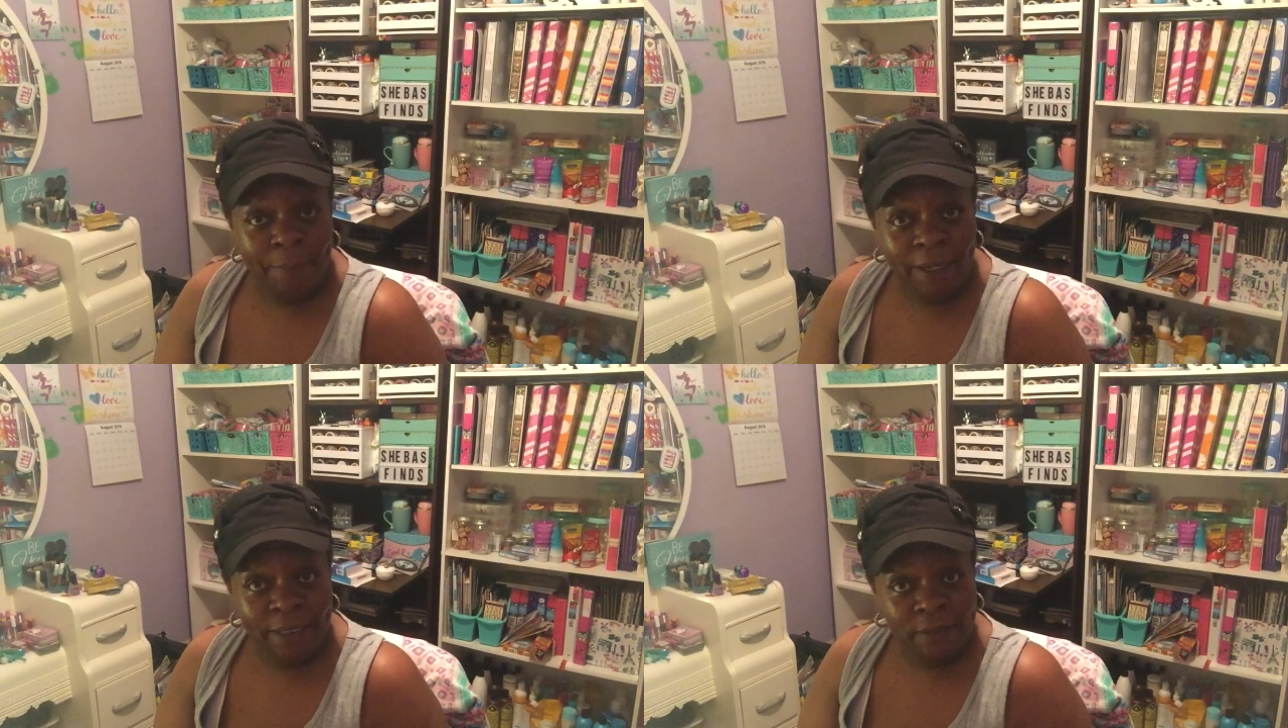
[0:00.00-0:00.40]

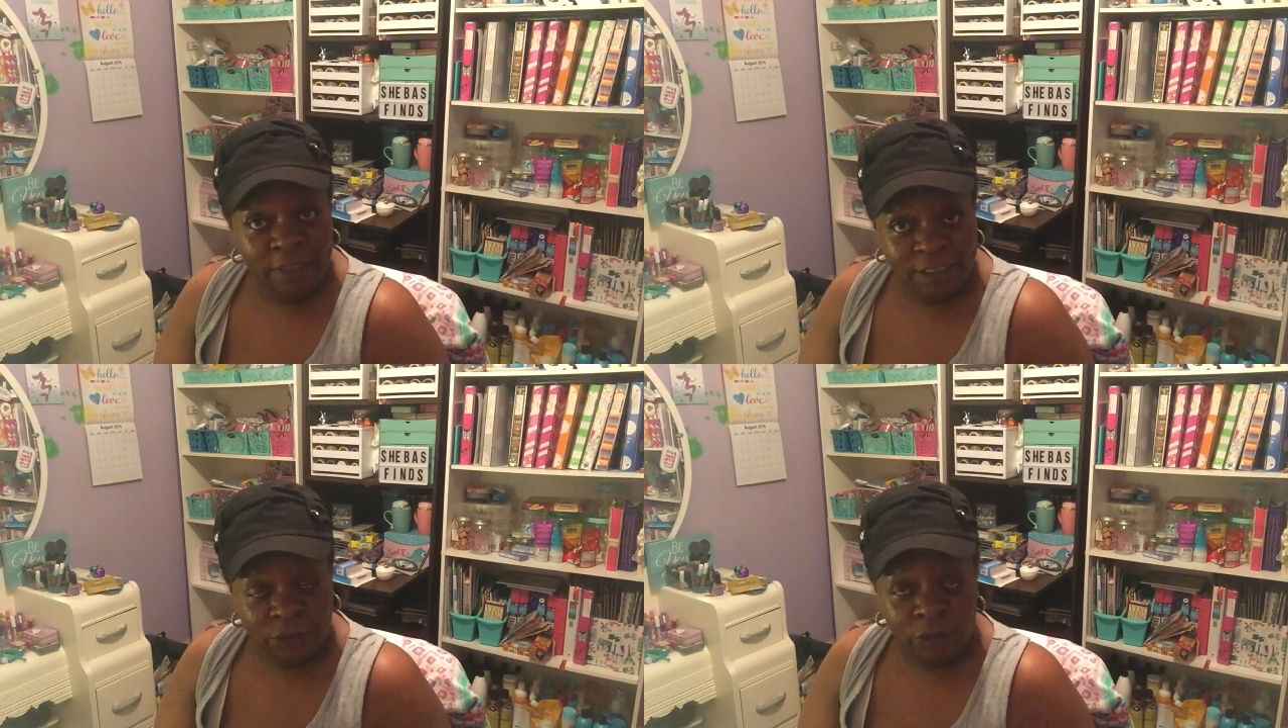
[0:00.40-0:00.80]
I made
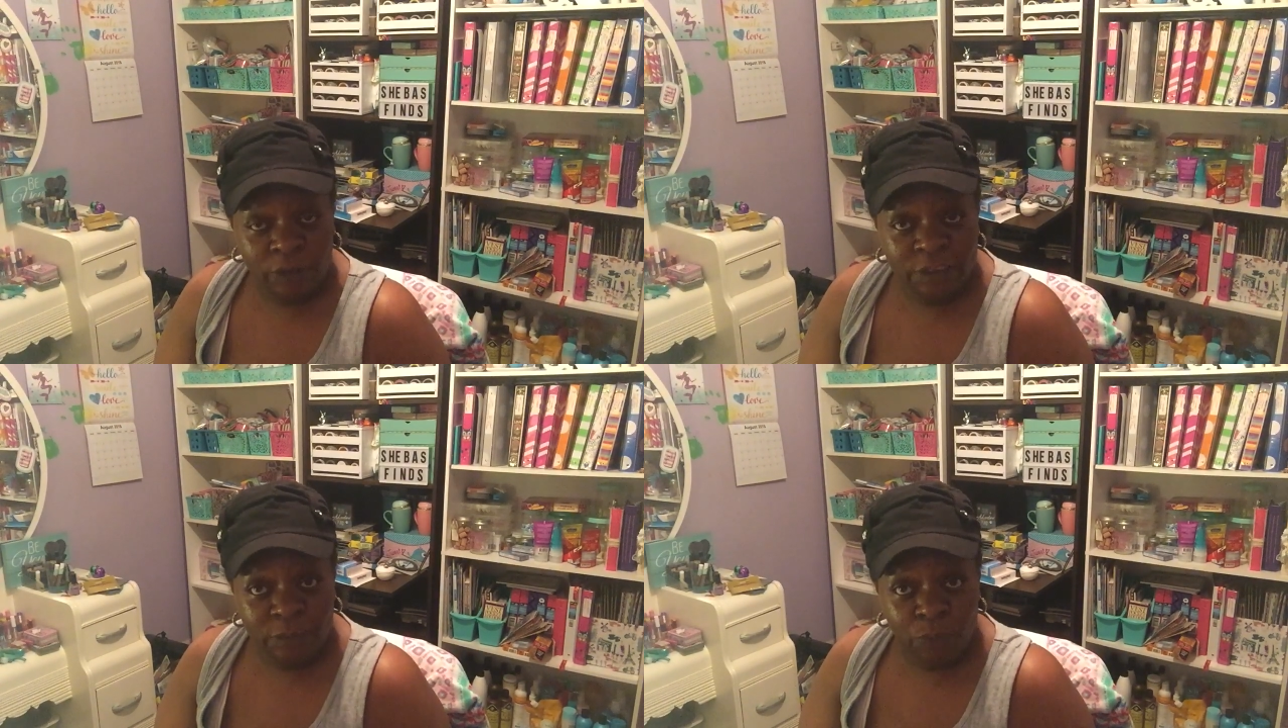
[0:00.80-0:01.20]
that I
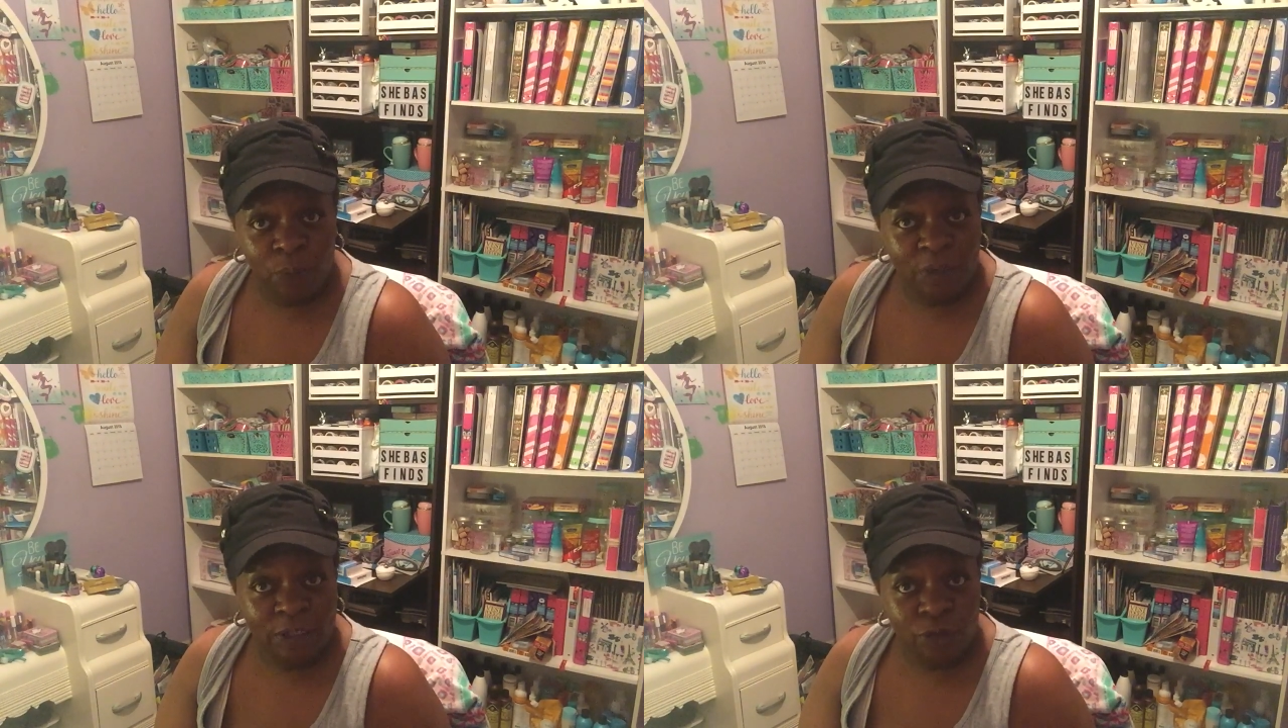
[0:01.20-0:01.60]
started this
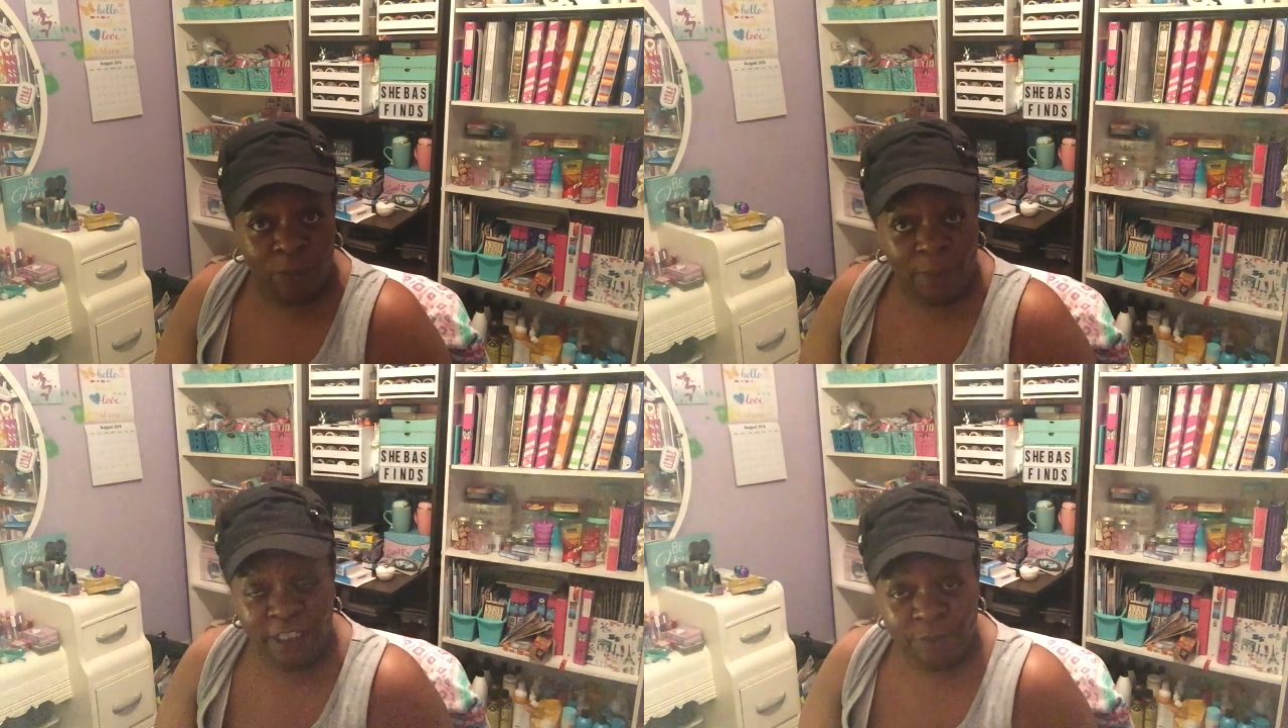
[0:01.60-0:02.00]
morning when I
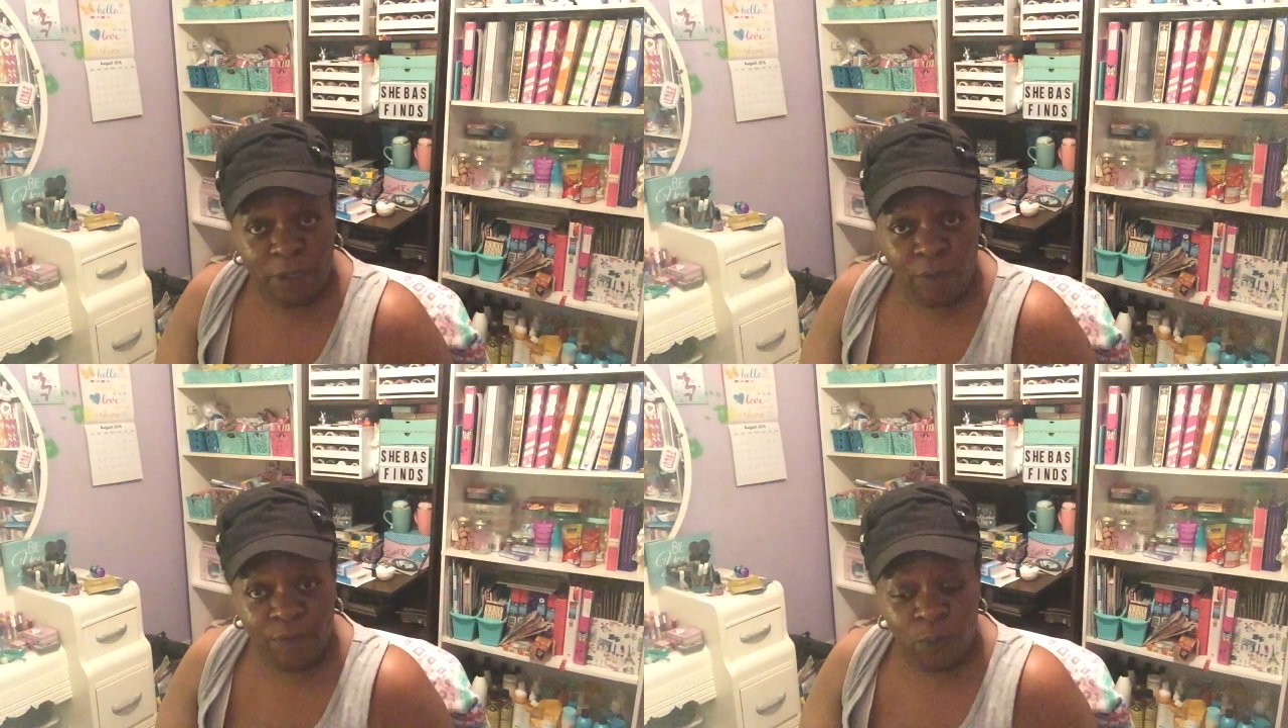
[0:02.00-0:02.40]
dropped my
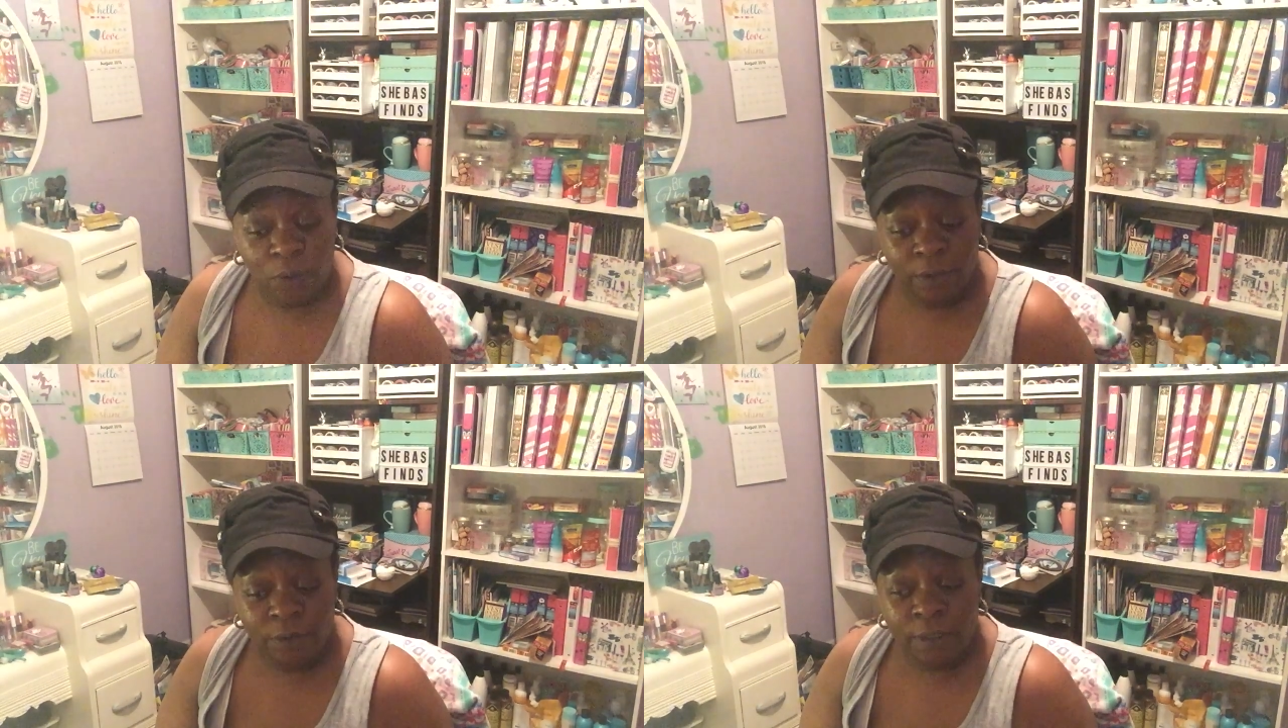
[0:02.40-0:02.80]
husband off at
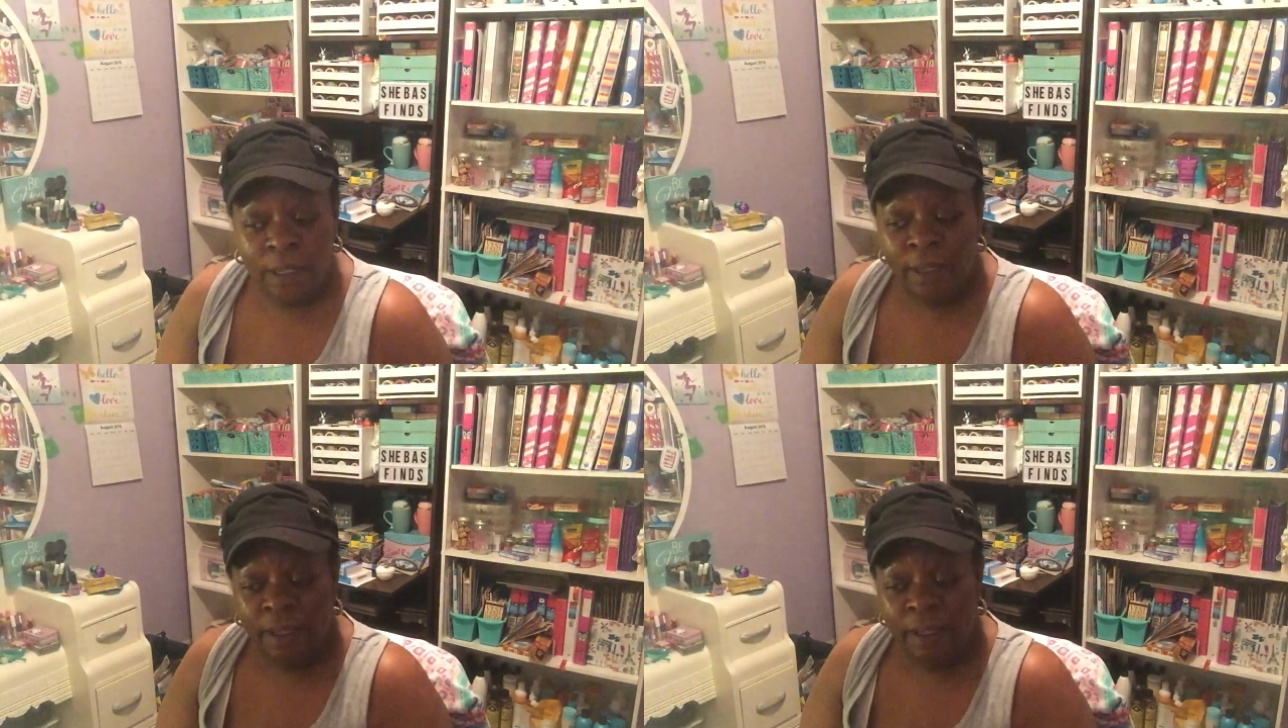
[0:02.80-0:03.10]
work